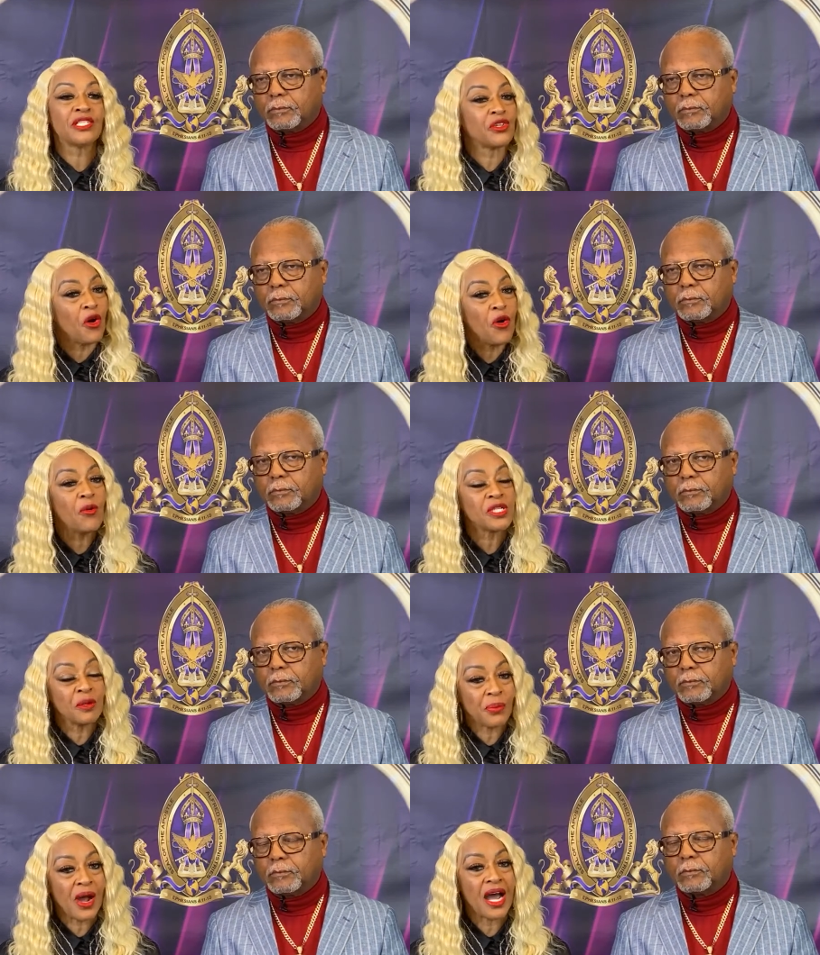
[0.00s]
Speaker 1: be
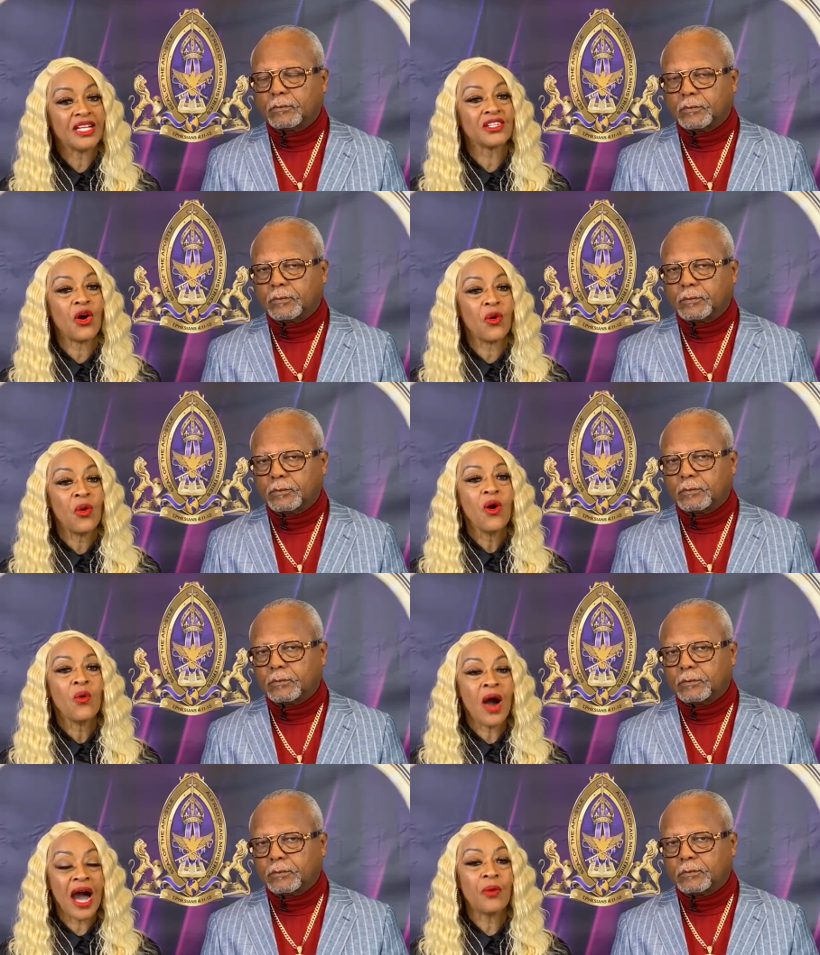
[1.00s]
so surprised
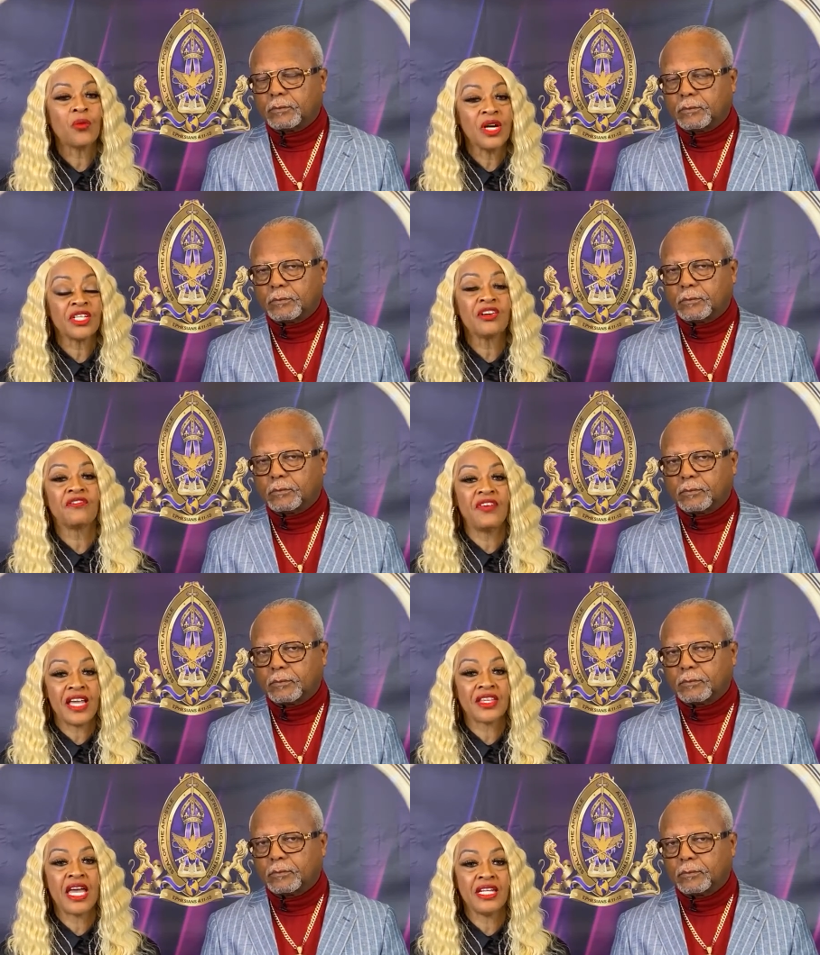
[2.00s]
on how what
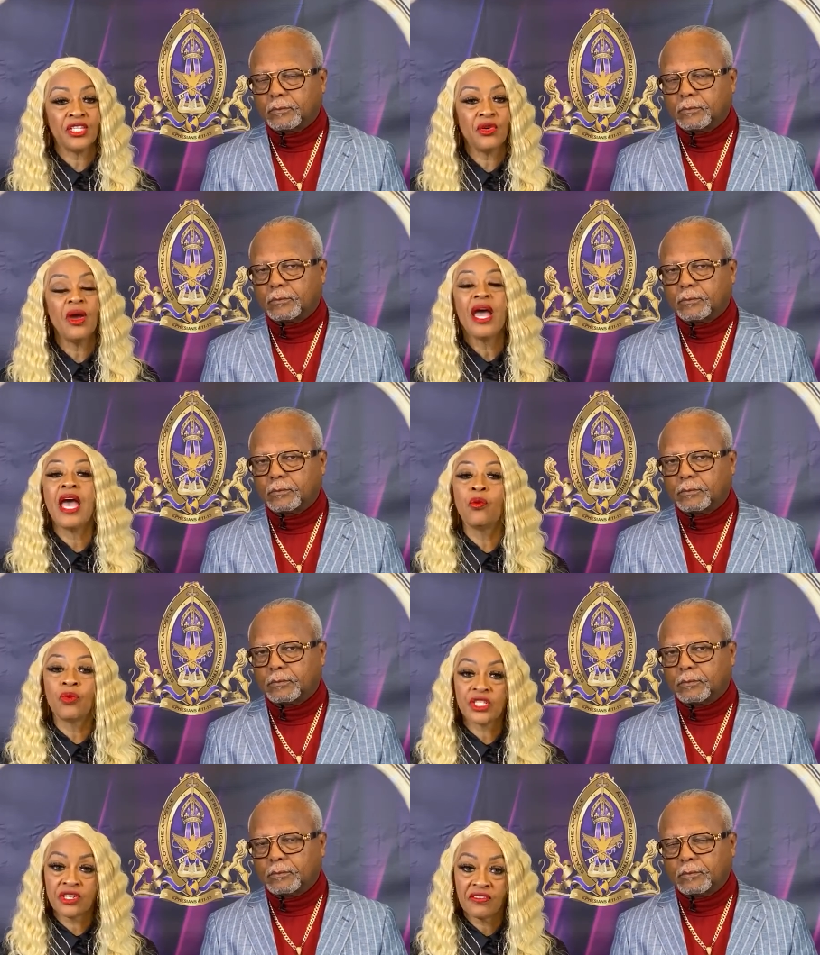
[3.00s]
your faith can do
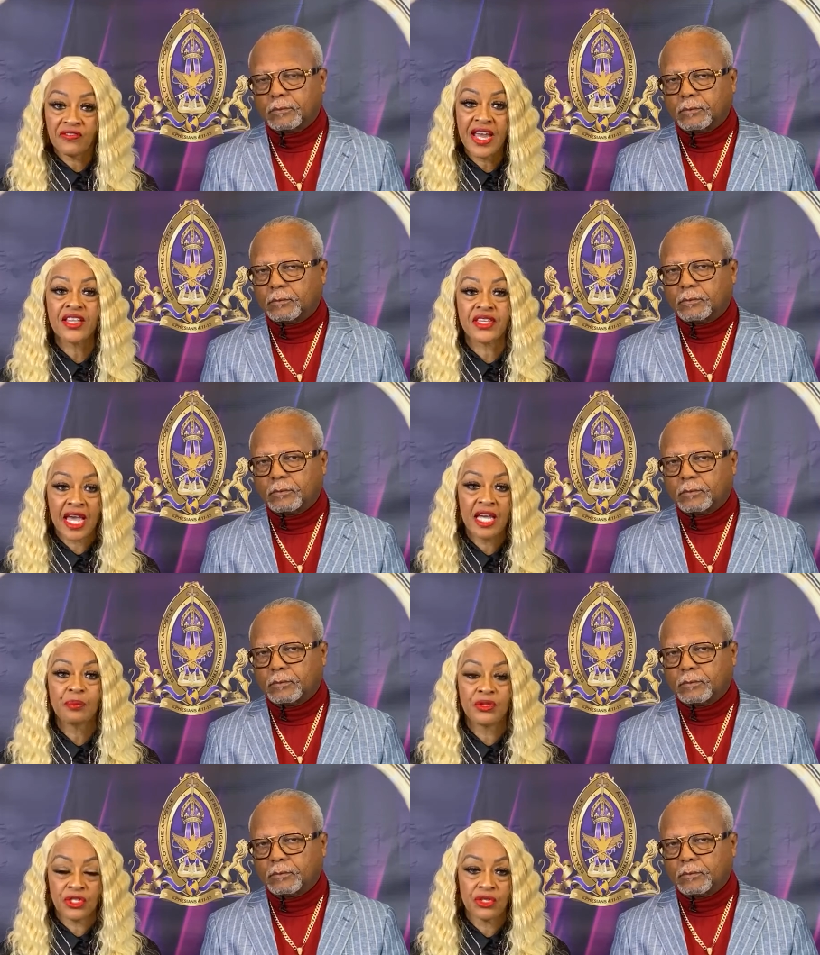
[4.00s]
and what your faith
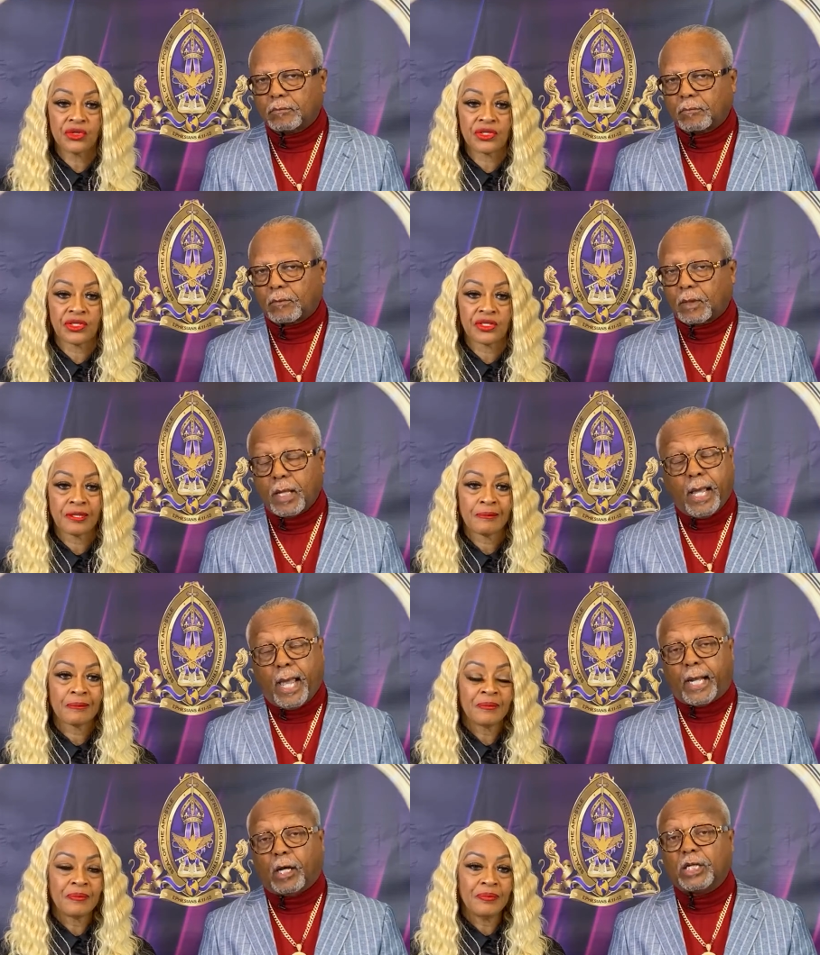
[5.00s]
can produce.
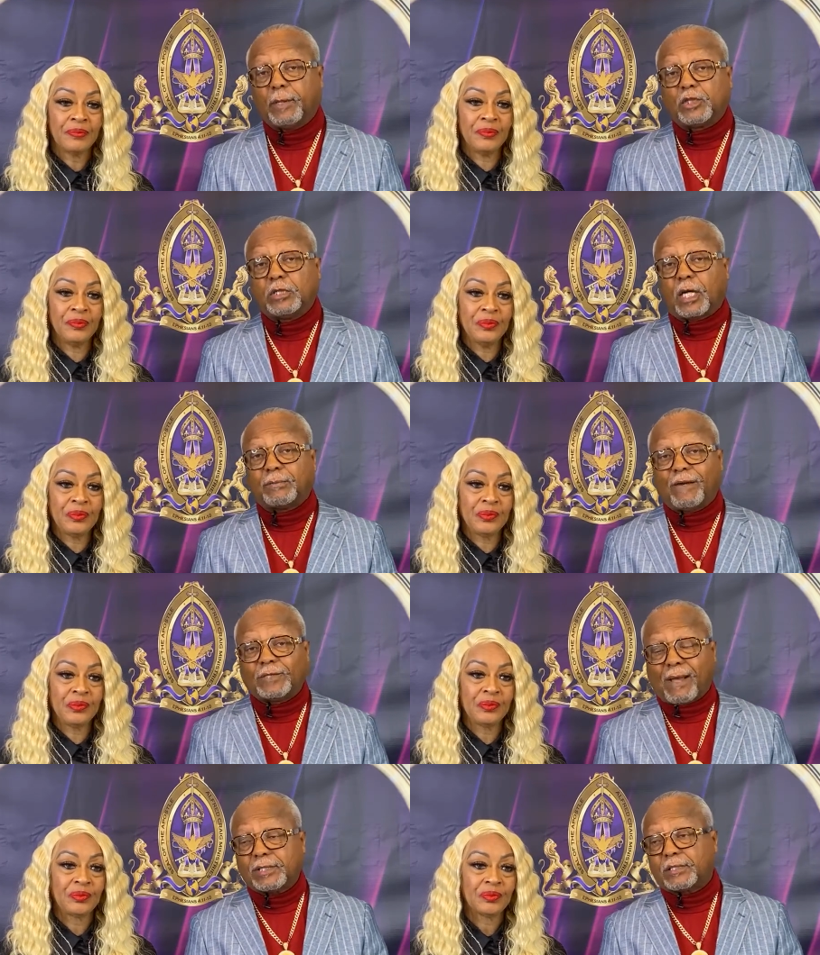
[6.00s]
Speaker 2: And I don't know about you,
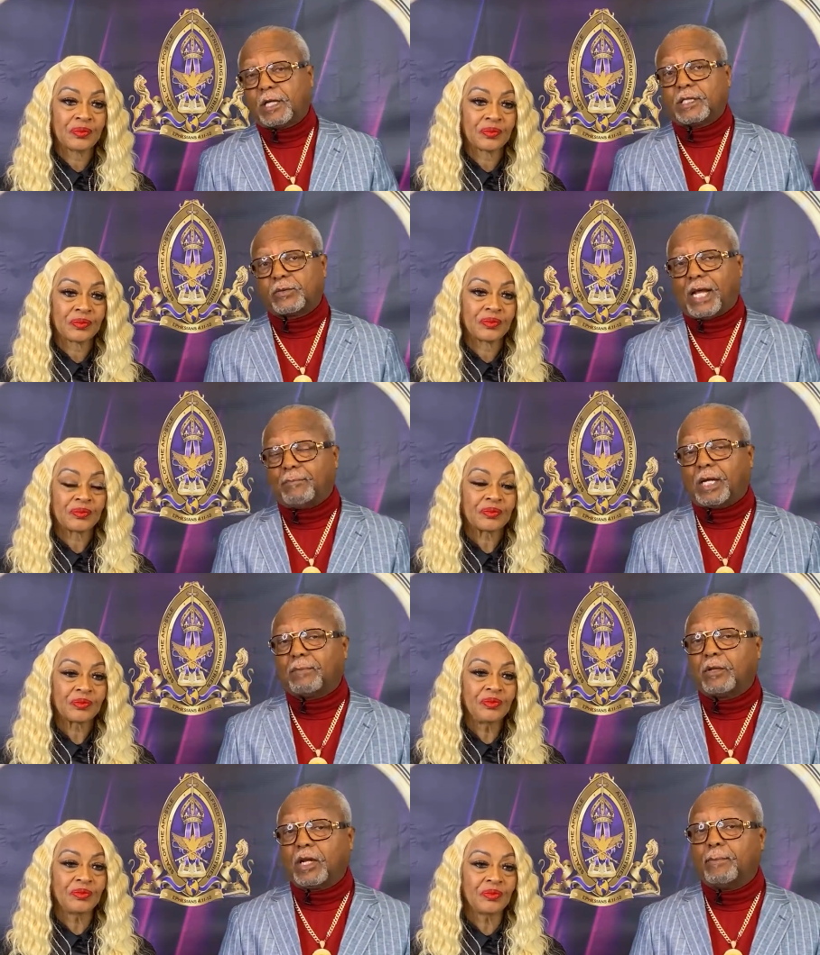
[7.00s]
Dr. Bill, but I was studying,
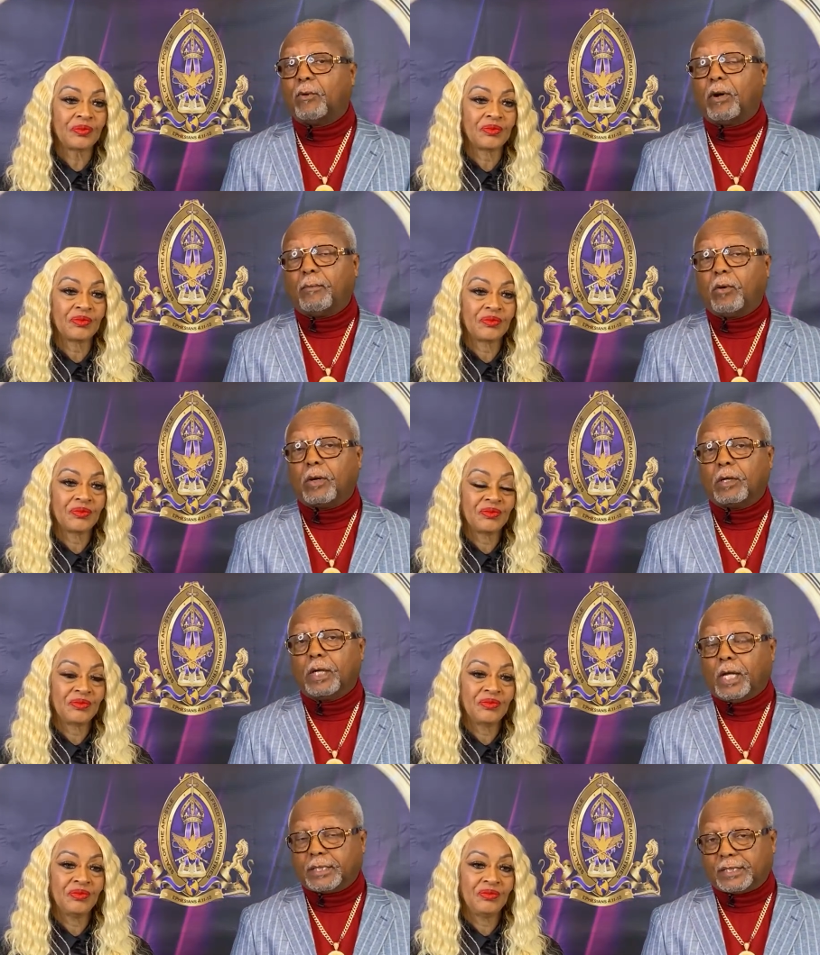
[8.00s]
I'm, I'm learning more and
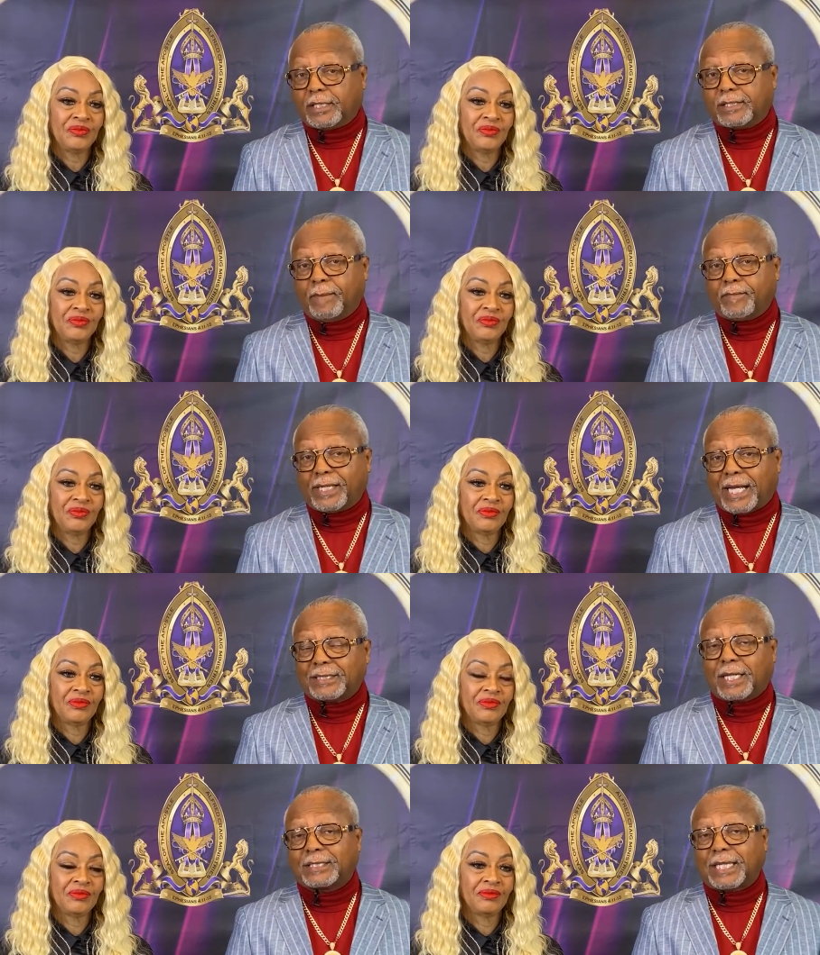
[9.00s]
more. There's
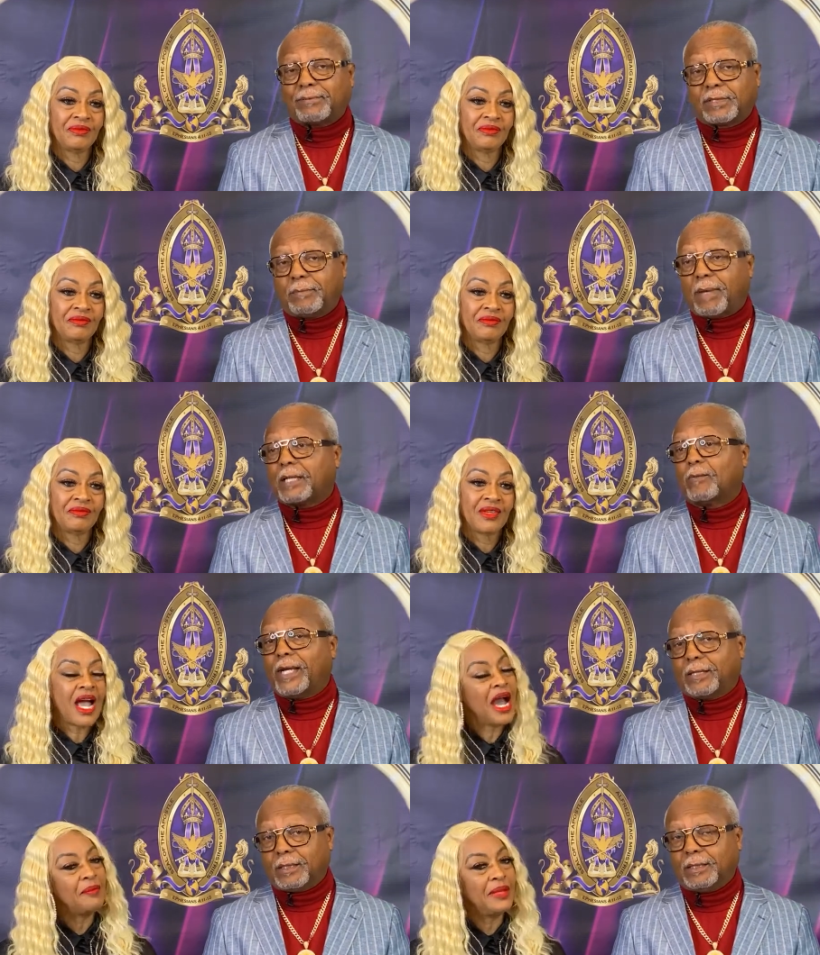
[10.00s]
something I got to stop sitting
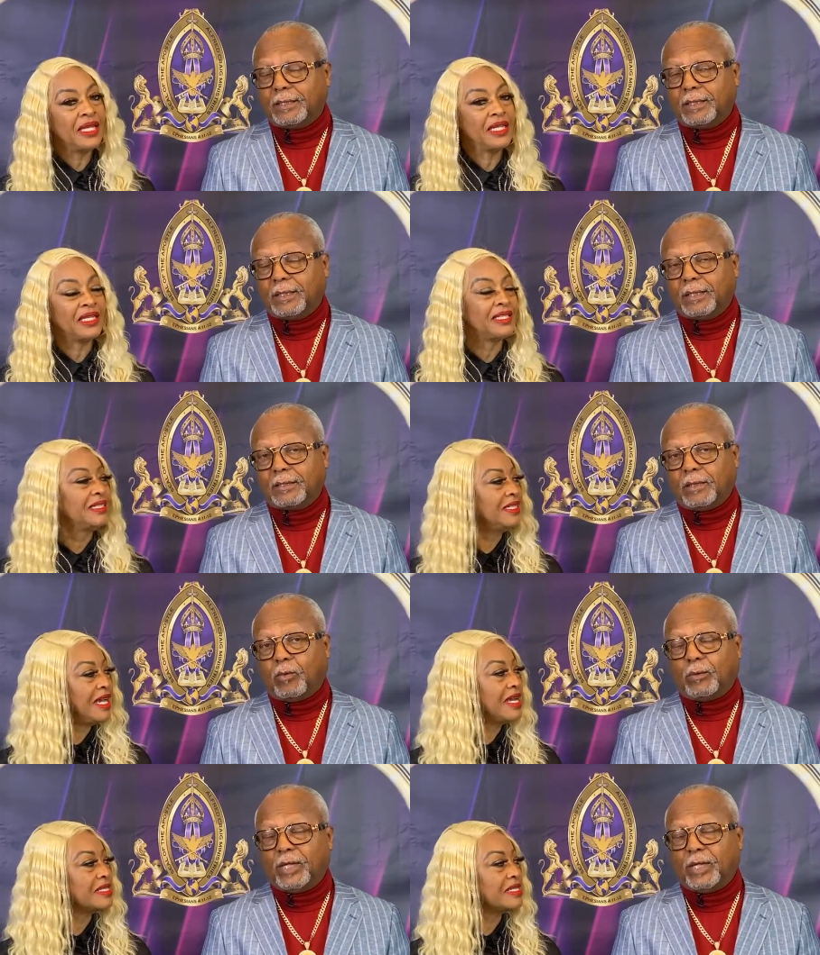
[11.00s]
back and waiting. I mean, you know,